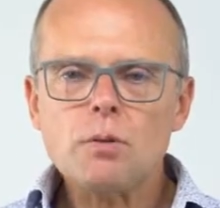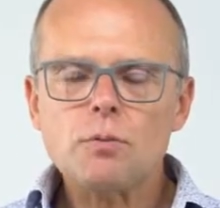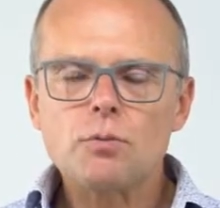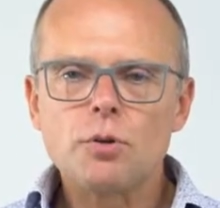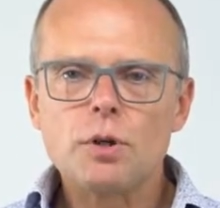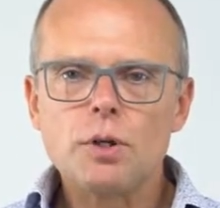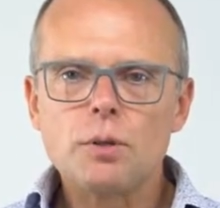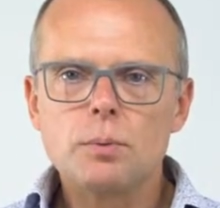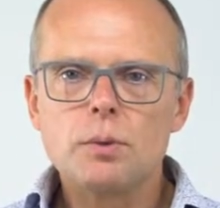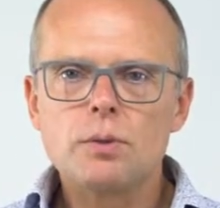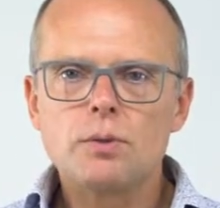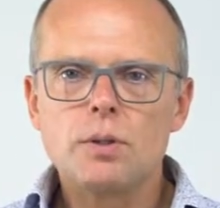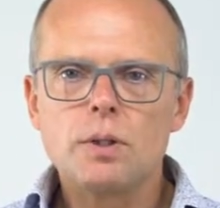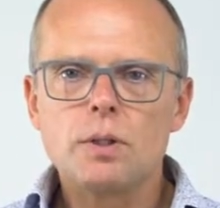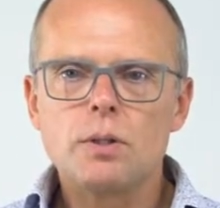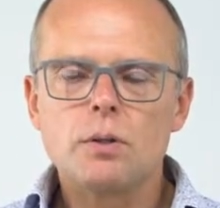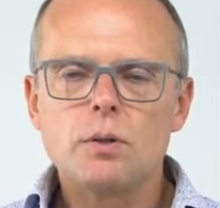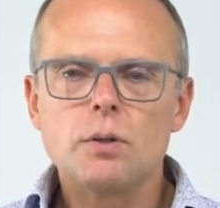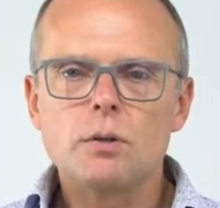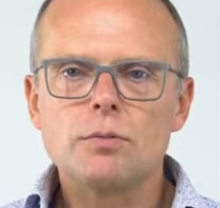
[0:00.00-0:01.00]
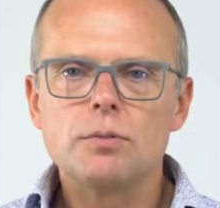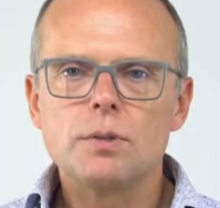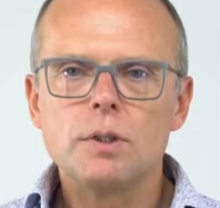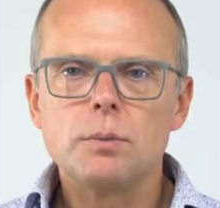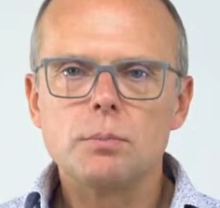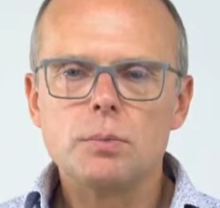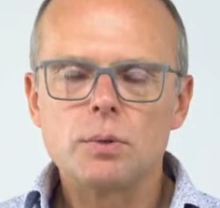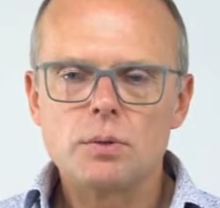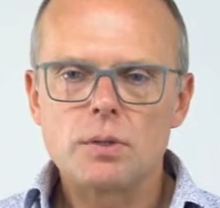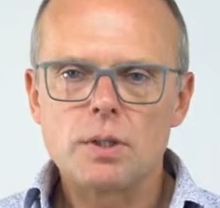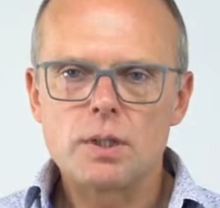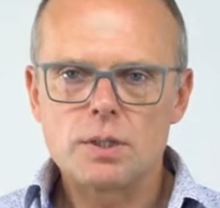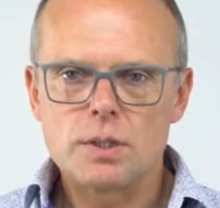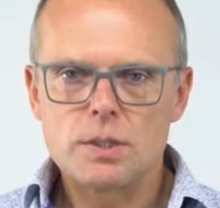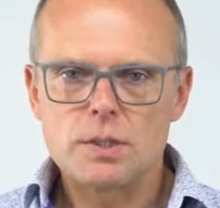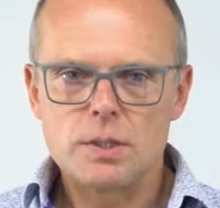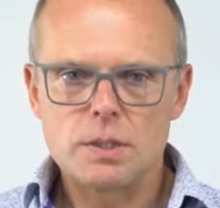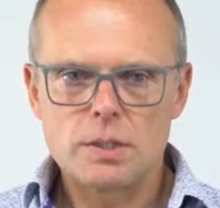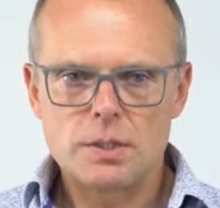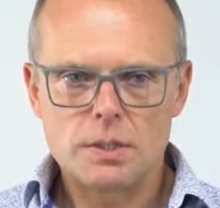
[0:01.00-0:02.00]
frequency of the
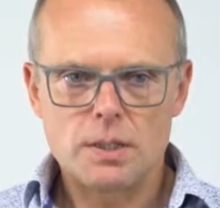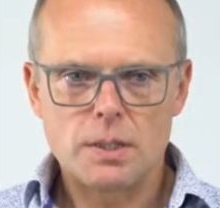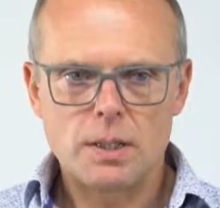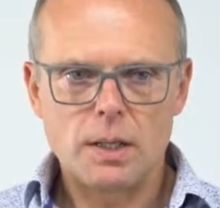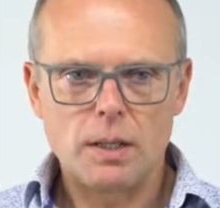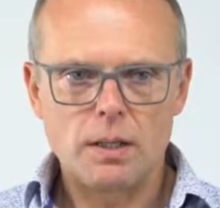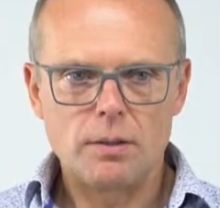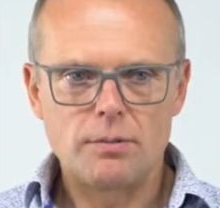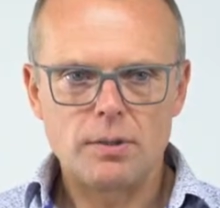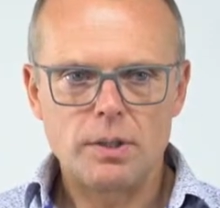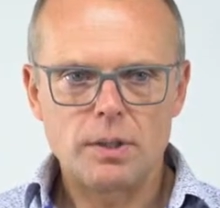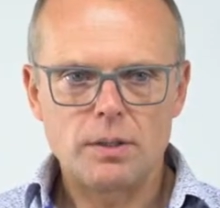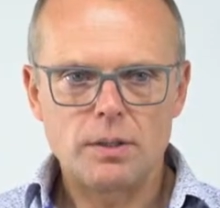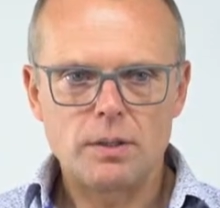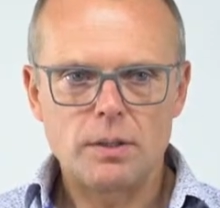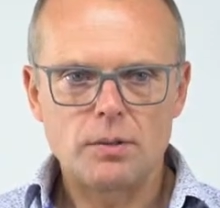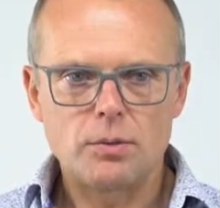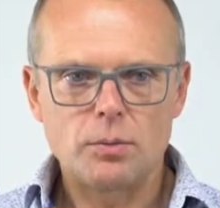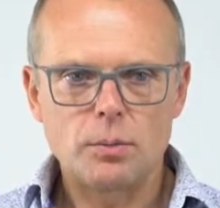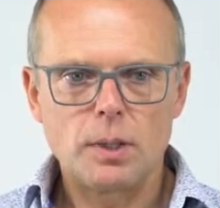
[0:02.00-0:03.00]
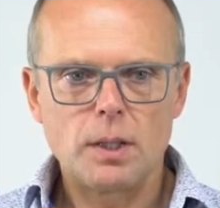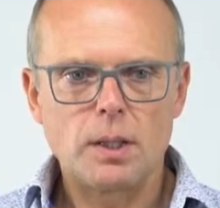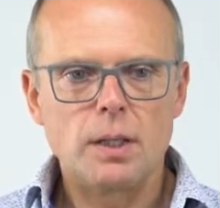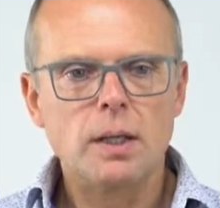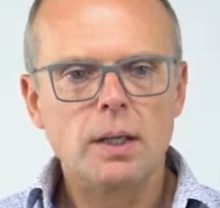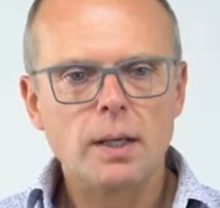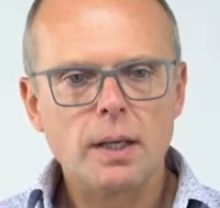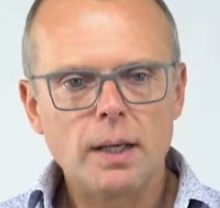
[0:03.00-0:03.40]
mutations is elevated as well.